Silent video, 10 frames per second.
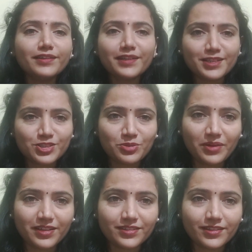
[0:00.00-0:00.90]

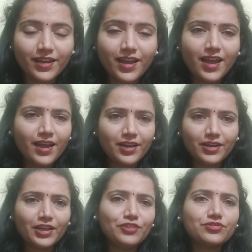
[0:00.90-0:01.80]
underestimated.
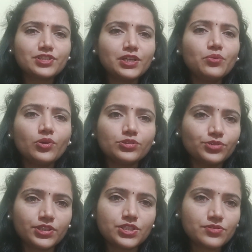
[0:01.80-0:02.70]
If she wants
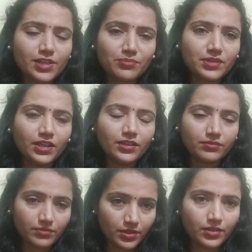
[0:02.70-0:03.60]
to achieve something,
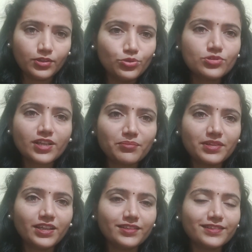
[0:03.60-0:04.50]
do
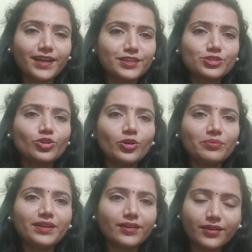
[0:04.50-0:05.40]
something, that is not
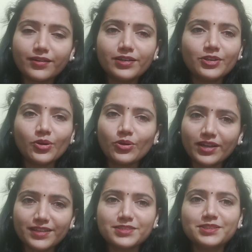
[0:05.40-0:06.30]
being heard or
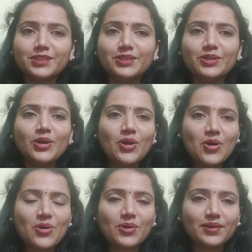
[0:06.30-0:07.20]
considered
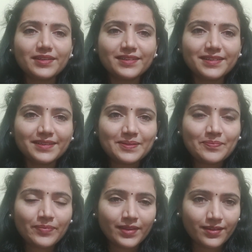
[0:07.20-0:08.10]
or
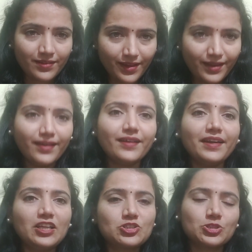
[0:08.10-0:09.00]

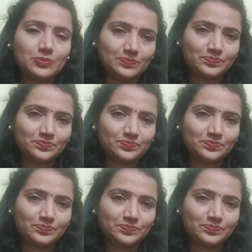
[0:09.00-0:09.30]
encouraged